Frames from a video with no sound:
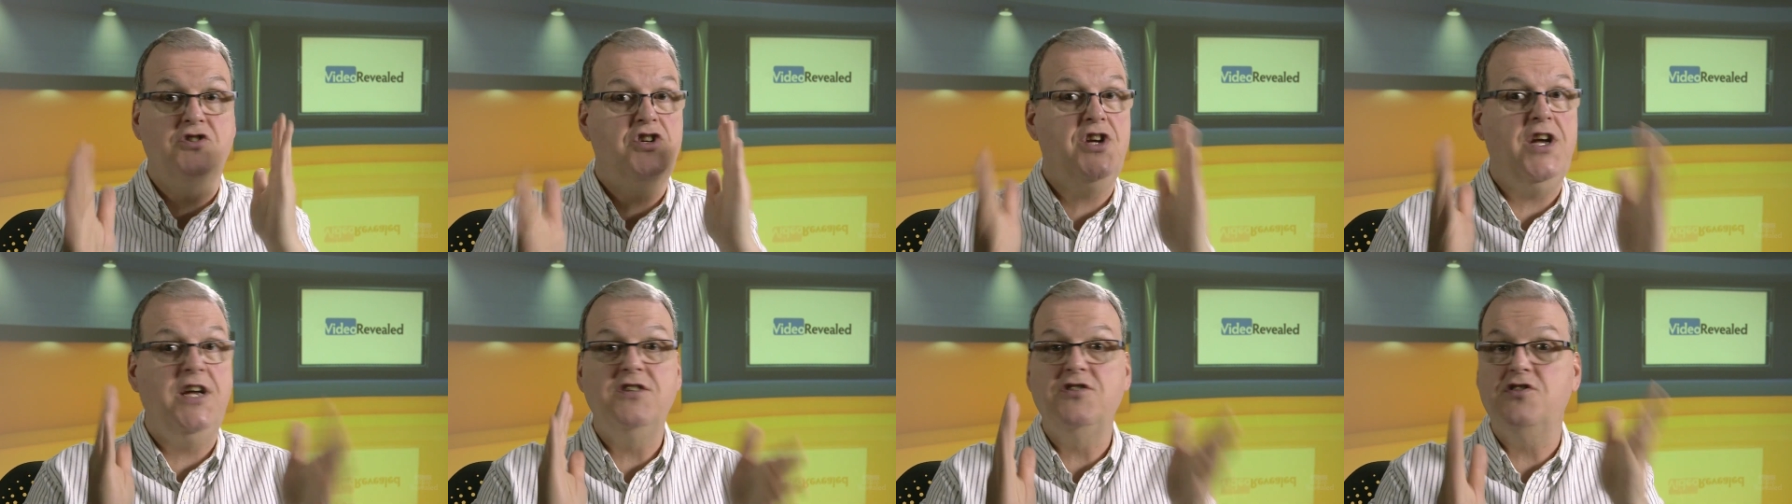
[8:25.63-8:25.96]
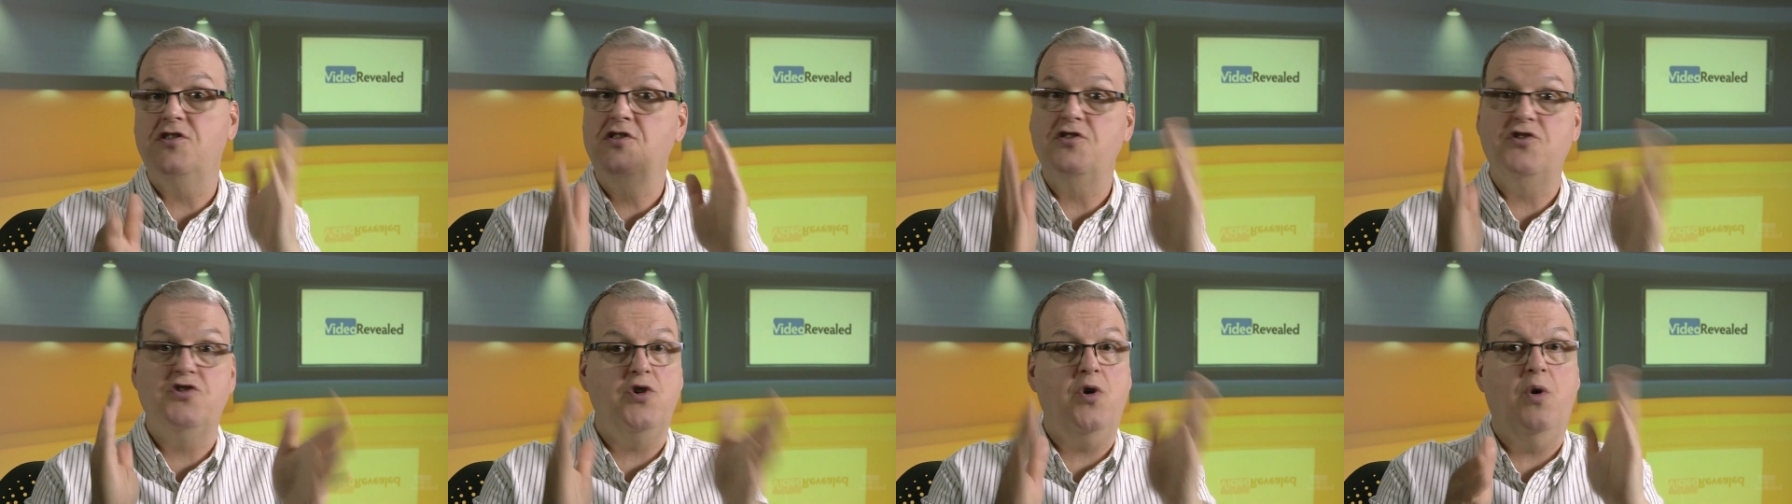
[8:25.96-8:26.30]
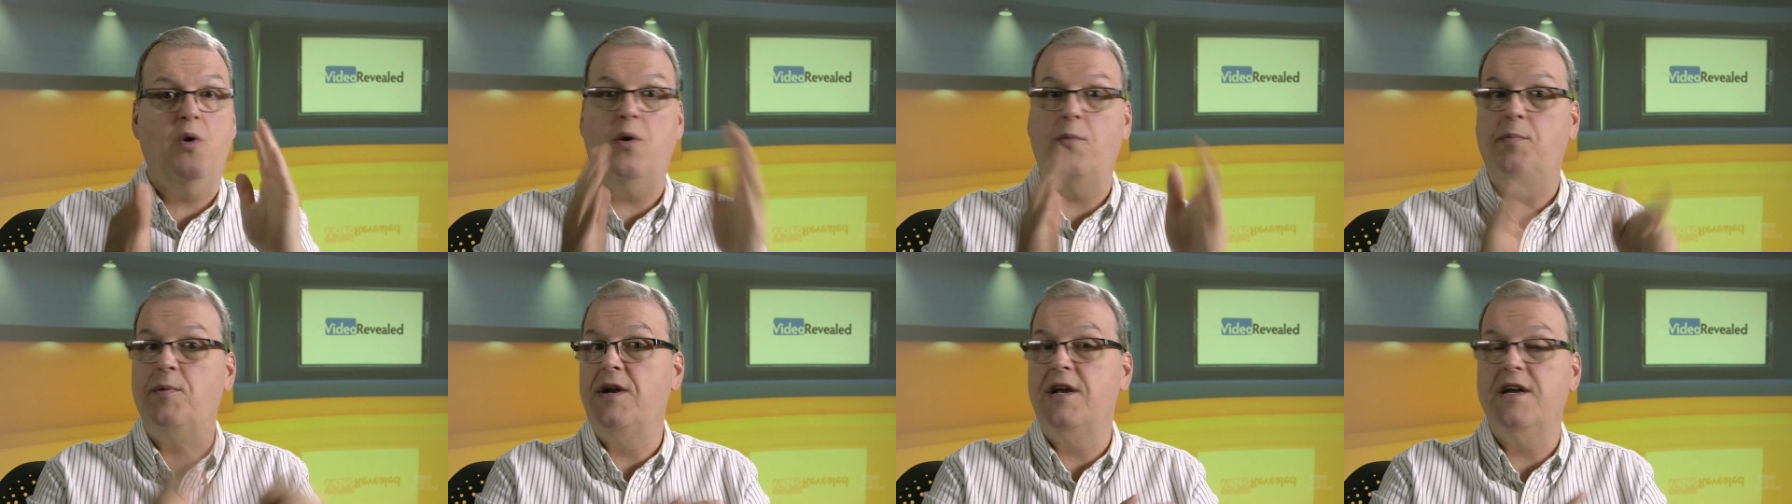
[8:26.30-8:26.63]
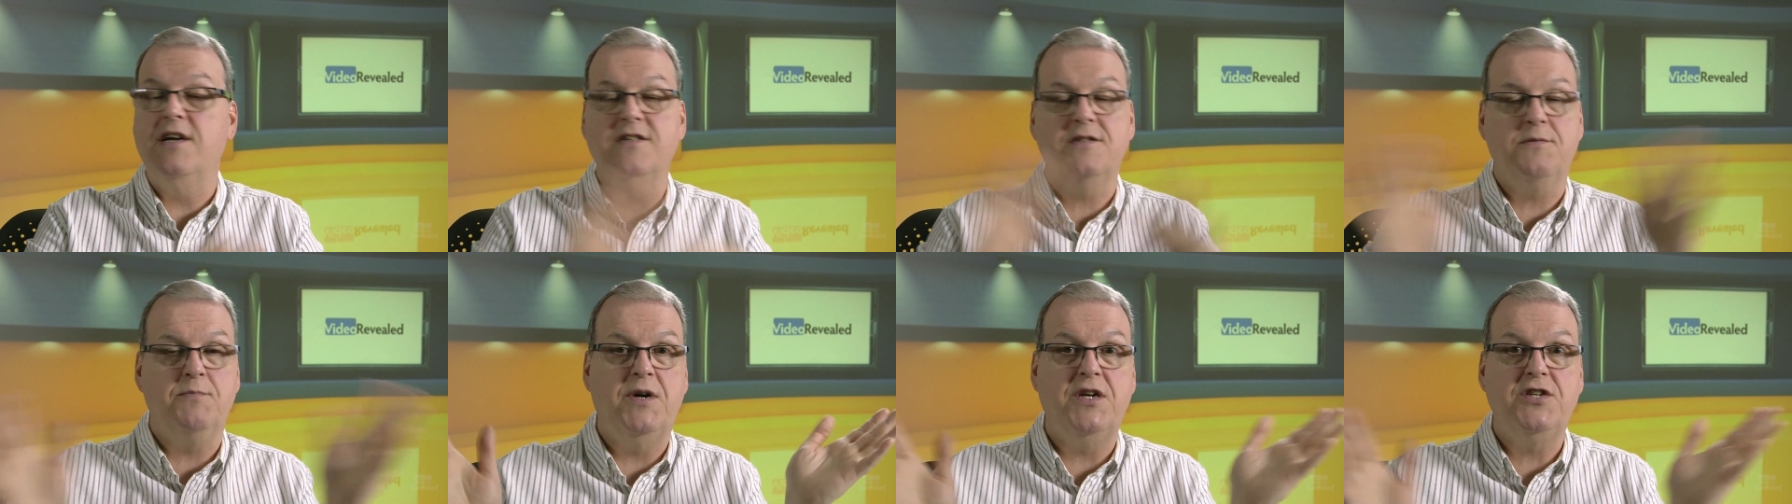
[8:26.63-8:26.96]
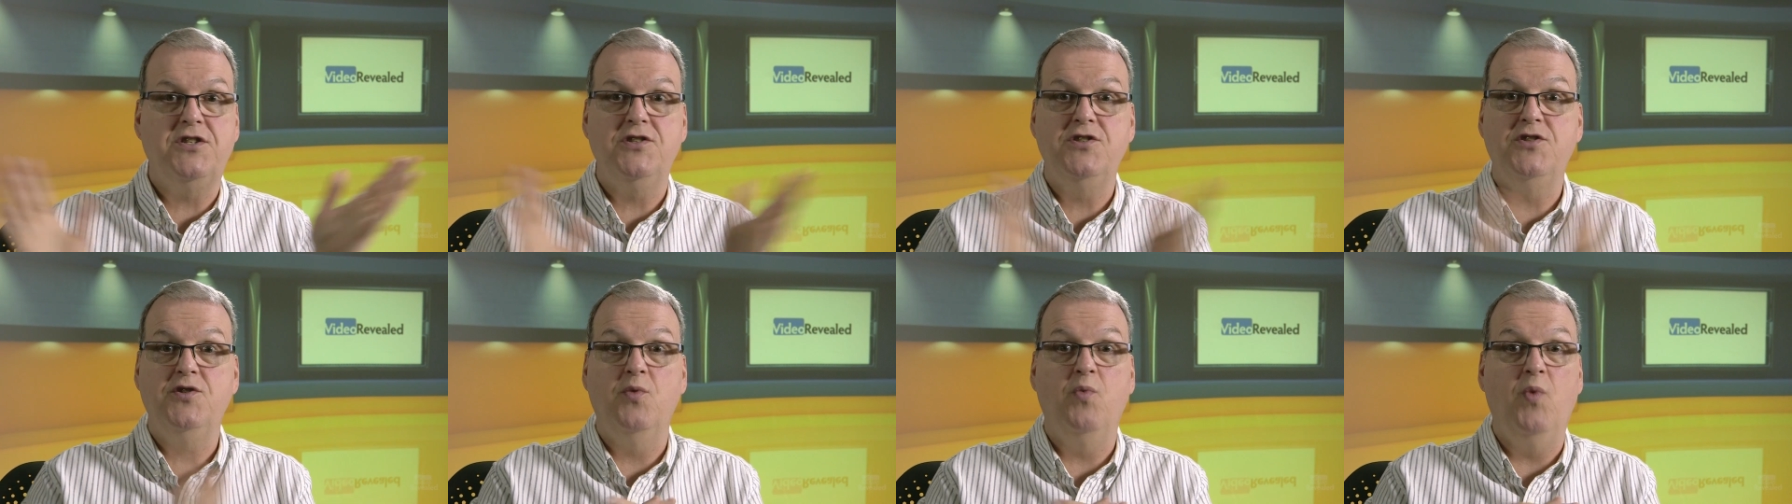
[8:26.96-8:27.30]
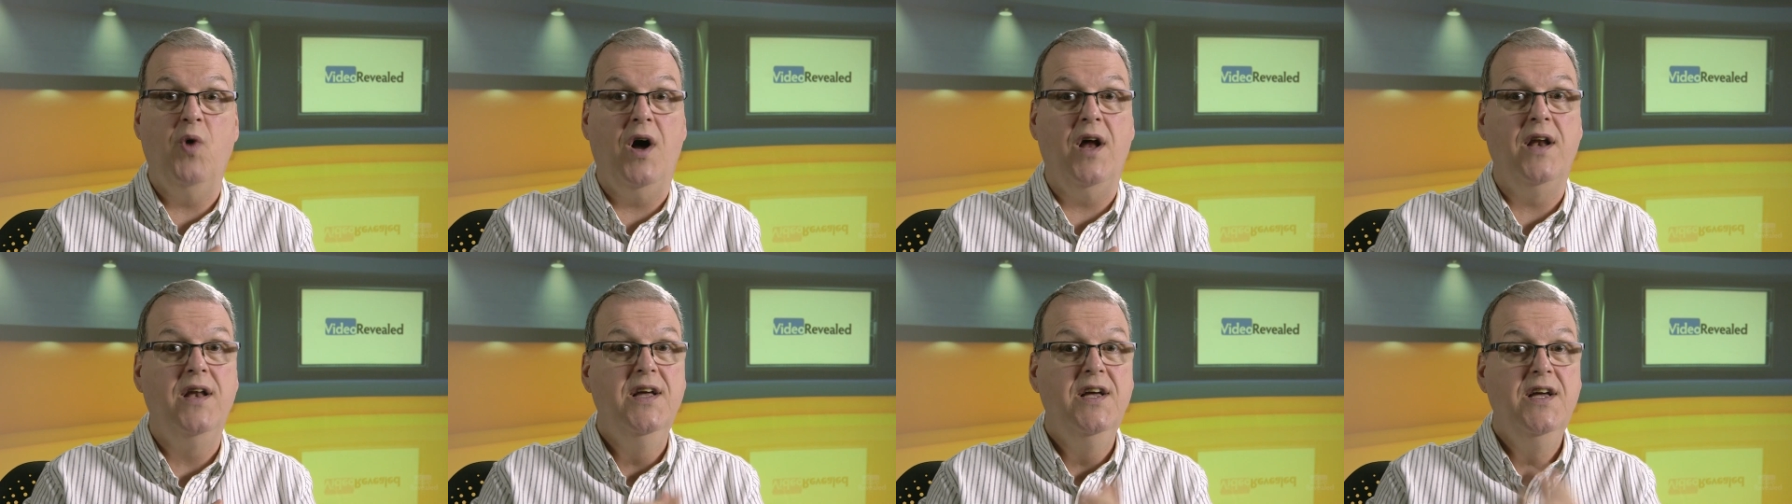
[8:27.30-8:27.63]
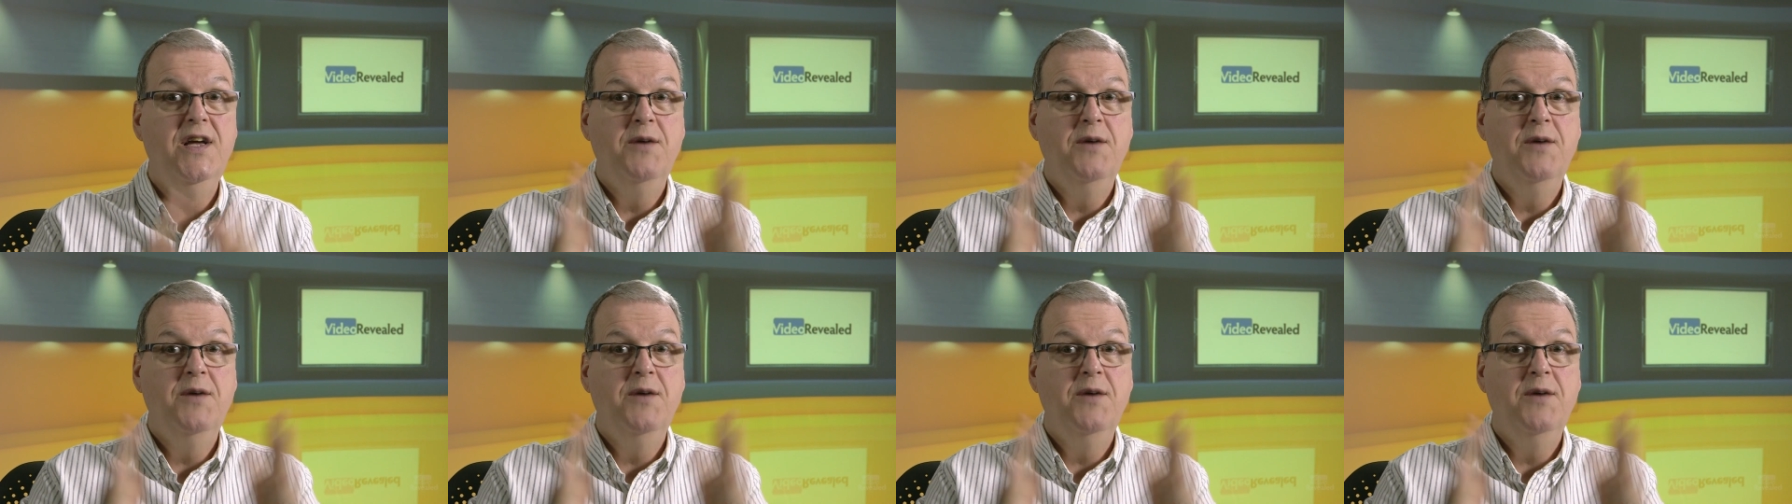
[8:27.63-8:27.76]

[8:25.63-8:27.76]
Change the show opening as much as you want.